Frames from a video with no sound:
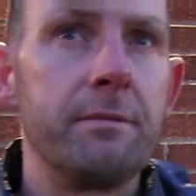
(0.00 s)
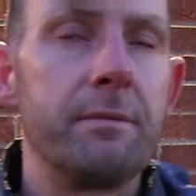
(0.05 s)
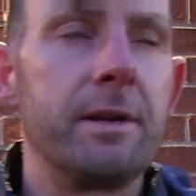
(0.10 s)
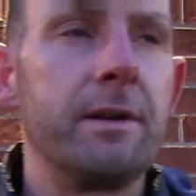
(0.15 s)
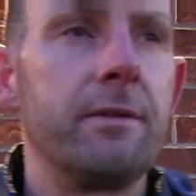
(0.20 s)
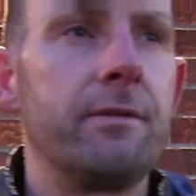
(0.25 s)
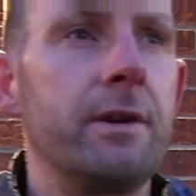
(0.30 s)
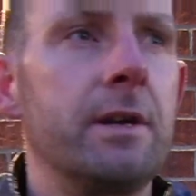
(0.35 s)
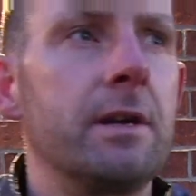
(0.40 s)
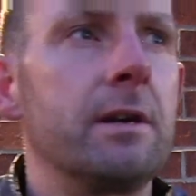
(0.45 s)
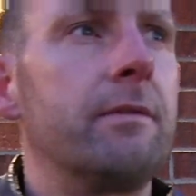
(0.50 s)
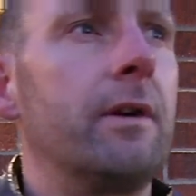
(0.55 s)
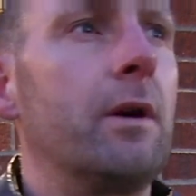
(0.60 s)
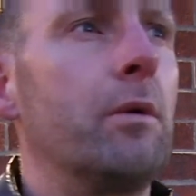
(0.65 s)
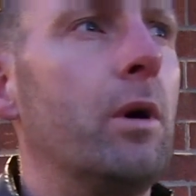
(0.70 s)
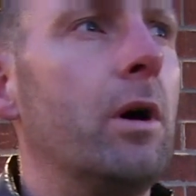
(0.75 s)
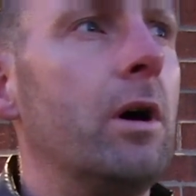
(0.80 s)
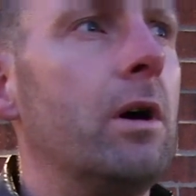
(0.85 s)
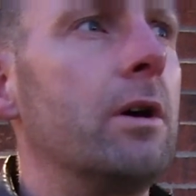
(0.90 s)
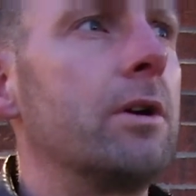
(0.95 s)
When you think of
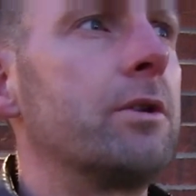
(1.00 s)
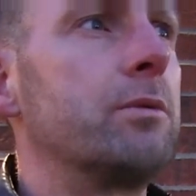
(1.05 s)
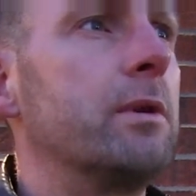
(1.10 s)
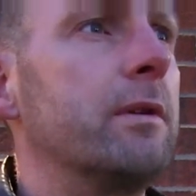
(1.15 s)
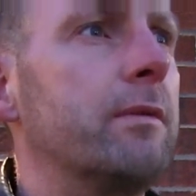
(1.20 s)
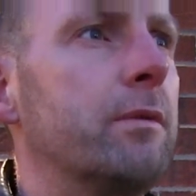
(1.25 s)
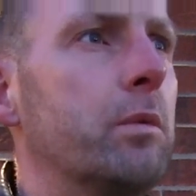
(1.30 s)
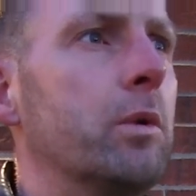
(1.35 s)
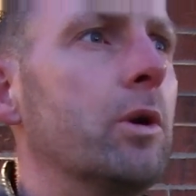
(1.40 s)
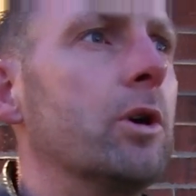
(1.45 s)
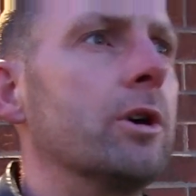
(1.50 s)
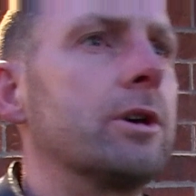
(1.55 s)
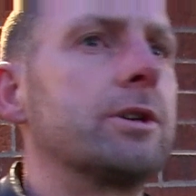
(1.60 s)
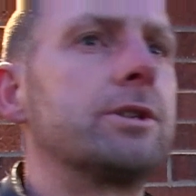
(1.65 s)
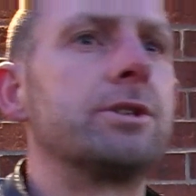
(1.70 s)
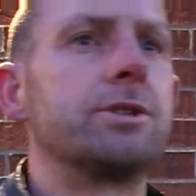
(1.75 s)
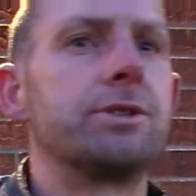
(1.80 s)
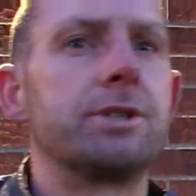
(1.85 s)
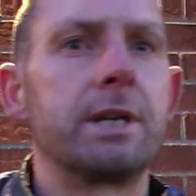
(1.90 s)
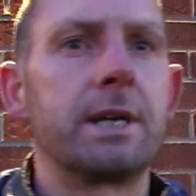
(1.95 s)
how hard we've
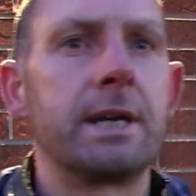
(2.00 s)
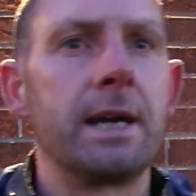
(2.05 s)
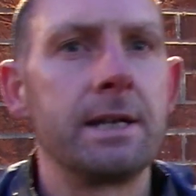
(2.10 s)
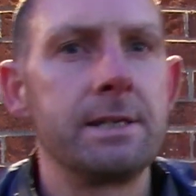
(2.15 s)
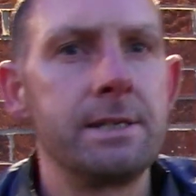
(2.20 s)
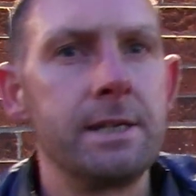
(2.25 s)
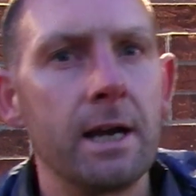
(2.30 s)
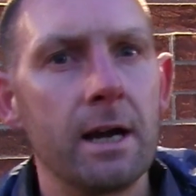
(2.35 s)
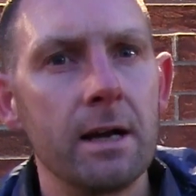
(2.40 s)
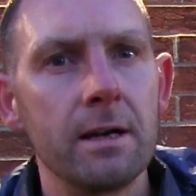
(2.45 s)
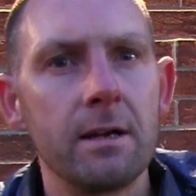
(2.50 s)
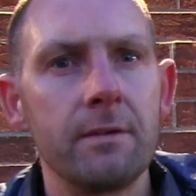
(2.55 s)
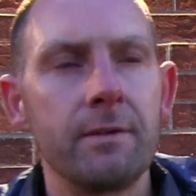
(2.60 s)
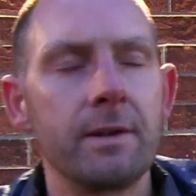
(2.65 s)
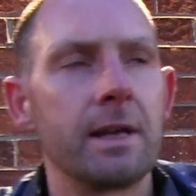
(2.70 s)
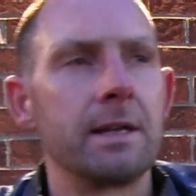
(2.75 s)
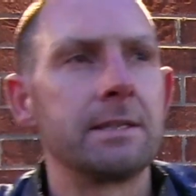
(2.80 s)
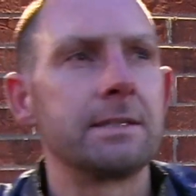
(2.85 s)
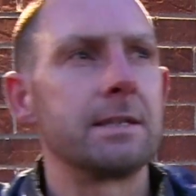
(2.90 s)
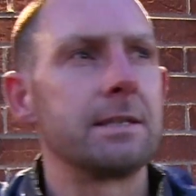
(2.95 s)
worked to get here, I
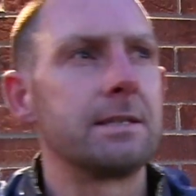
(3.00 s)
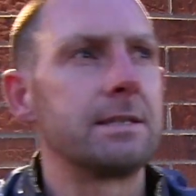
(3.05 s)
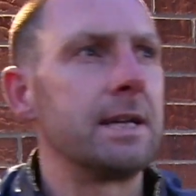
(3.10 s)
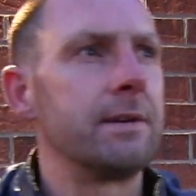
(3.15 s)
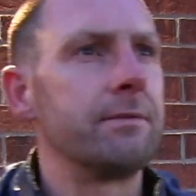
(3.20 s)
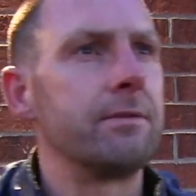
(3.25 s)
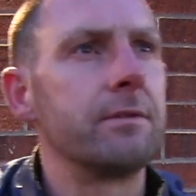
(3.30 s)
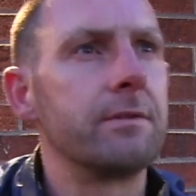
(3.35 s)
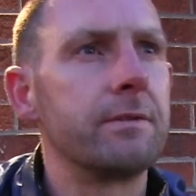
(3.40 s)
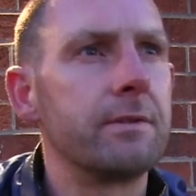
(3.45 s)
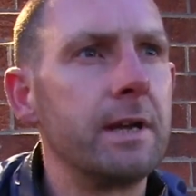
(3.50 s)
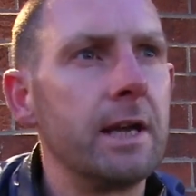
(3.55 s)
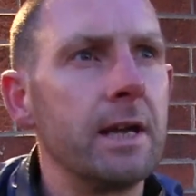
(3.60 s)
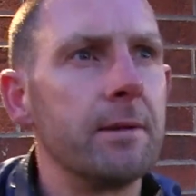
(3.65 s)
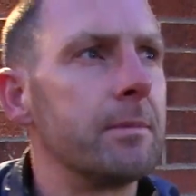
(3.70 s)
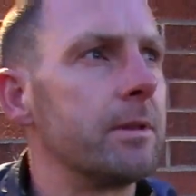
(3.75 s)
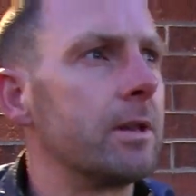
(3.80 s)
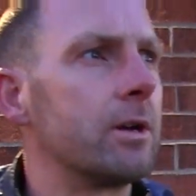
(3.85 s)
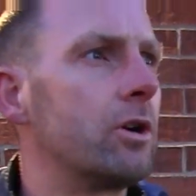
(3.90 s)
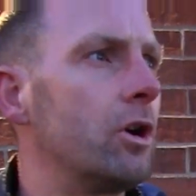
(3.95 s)
think that's our seventh
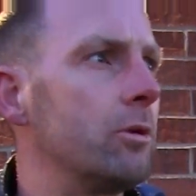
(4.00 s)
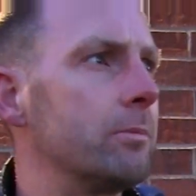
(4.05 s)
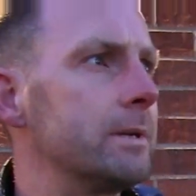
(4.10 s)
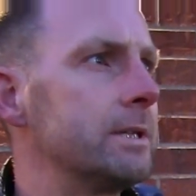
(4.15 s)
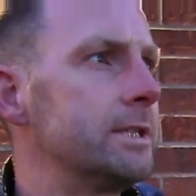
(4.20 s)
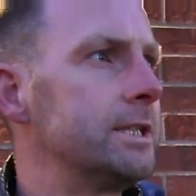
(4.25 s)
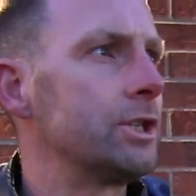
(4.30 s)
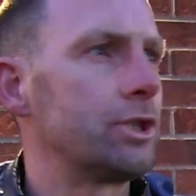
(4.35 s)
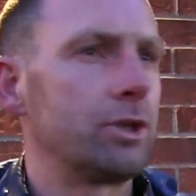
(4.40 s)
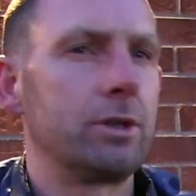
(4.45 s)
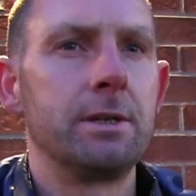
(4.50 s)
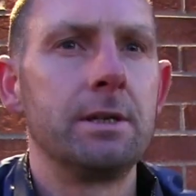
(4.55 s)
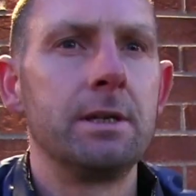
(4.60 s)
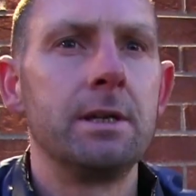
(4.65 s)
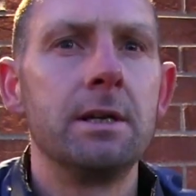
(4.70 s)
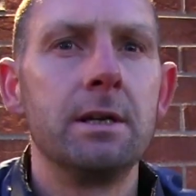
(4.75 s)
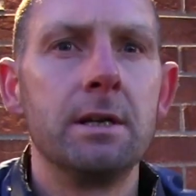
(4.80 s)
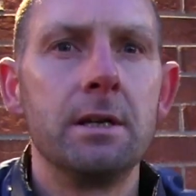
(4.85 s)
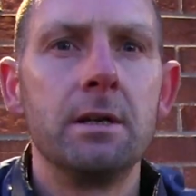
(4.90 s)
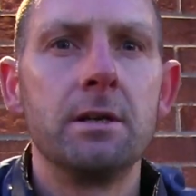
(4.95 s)
game in the competition,
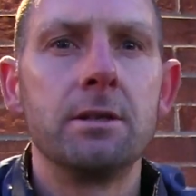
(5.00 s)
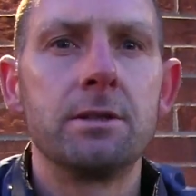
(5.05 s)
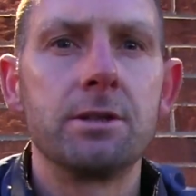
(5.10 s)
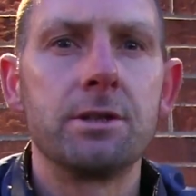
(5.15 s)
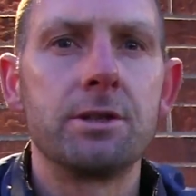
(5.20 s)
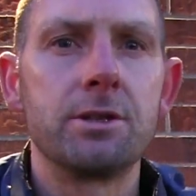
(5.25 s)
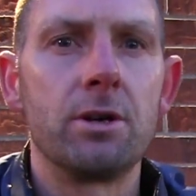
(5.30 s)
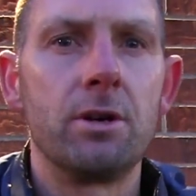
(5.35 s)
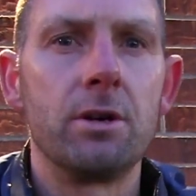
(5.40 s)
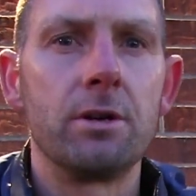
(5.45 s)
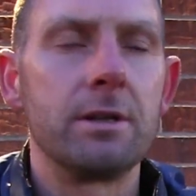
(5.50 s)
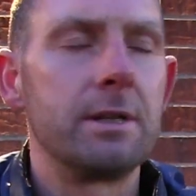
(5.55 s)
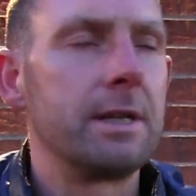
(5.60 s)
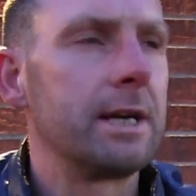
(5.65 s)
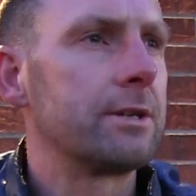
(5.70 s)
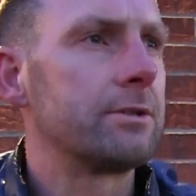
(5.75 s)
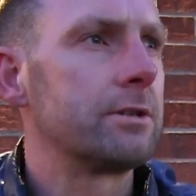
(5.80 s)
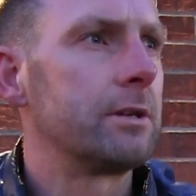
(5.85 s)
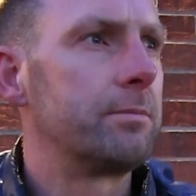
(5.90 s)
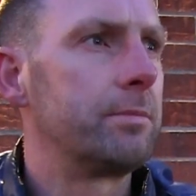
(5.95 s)
to start the
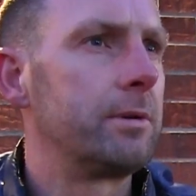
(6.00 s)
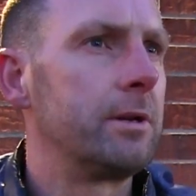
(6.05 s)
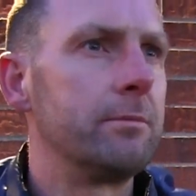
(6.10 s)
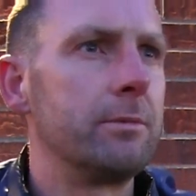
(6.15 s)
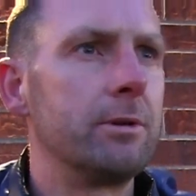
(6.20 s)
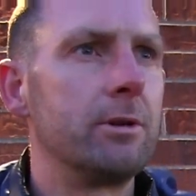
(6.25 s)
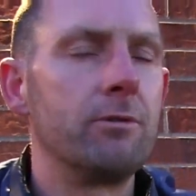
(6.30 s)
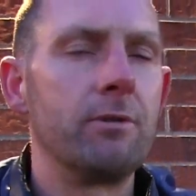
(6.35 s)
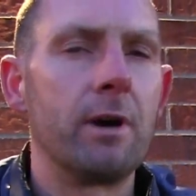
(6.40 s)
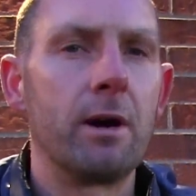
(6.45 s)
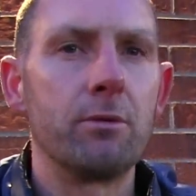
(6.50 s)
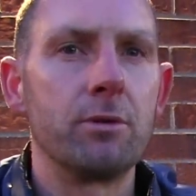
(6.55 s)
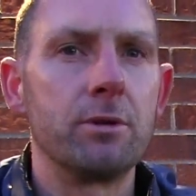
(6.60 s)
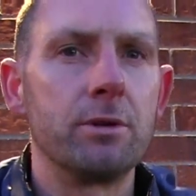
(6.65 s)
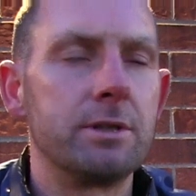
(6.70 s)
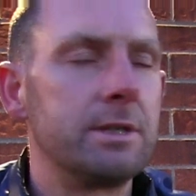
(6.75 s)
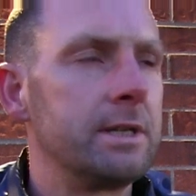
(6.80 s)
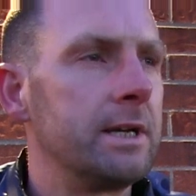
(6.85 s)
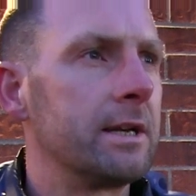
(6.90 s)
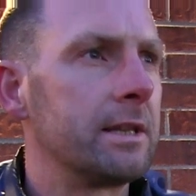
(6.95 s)
next preliminary round
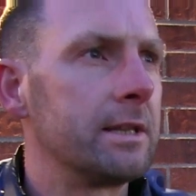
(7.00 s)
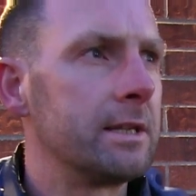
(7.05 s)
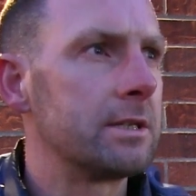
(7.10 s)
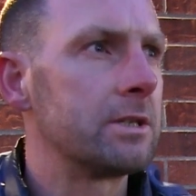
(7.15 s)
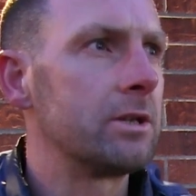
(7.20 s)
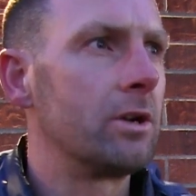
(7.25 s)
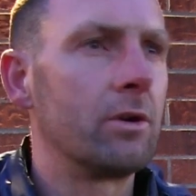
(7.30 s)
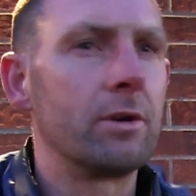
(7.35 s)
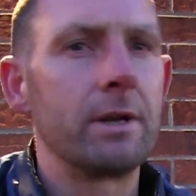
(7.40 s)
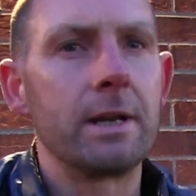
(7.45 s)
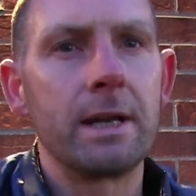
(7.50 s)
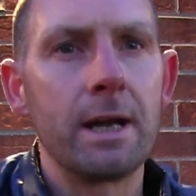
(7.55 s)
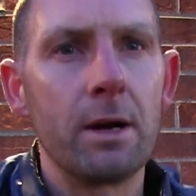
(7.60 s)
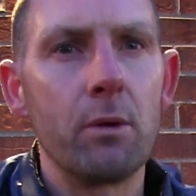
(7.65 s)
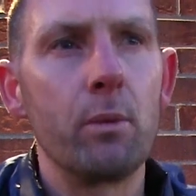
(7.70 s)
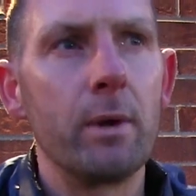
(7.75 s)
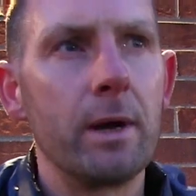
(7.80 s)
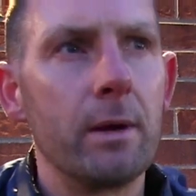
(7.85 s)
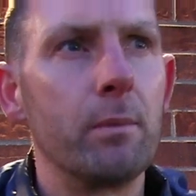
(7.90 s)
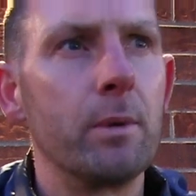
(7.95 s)
and take this long to
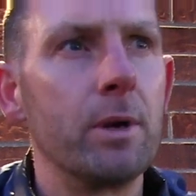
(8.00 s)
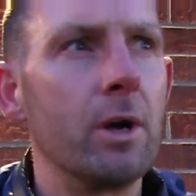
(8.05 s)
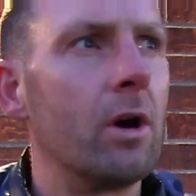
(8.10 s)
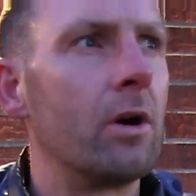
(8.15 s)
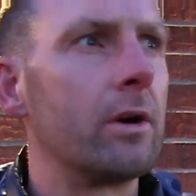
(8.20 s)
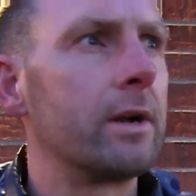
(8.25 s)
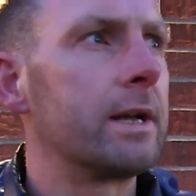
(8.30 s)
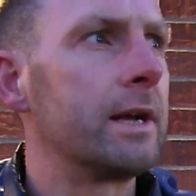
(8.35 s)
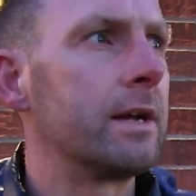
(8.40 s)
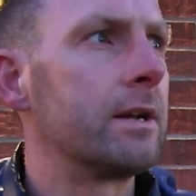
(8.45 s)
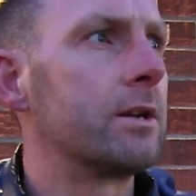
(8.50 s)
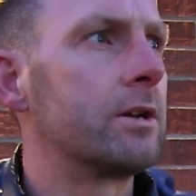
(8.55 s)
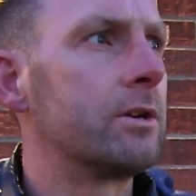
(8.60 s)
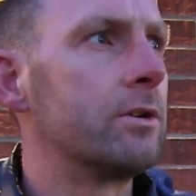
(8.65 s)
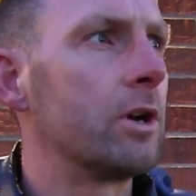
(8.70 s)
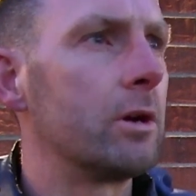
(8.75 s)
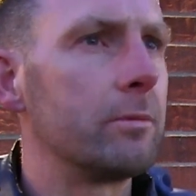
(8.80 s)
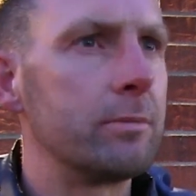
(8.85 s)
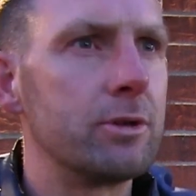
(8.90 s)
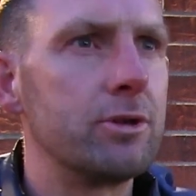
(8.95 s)
get where we are, to get a
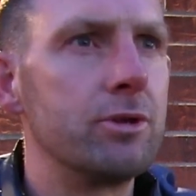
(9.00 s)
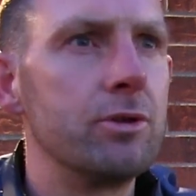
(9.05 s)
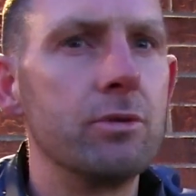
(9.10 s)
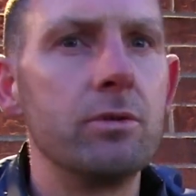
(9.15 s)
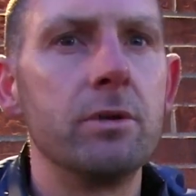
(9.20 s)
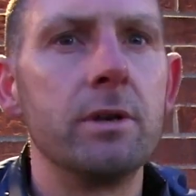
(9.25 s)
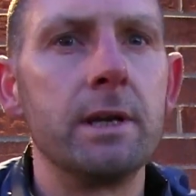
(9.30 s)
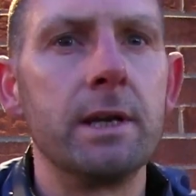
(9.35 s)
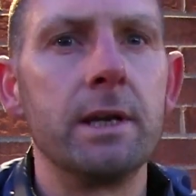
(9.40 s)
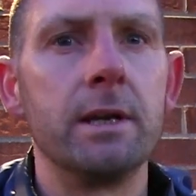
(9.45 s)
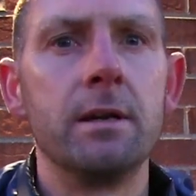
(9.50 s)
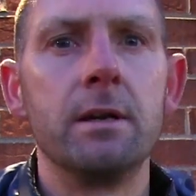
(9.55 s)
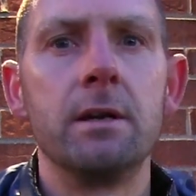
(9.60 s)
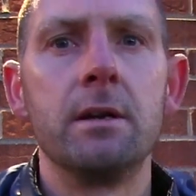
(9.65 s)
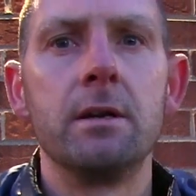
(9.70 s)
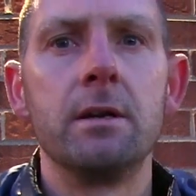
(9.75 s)
good opportunity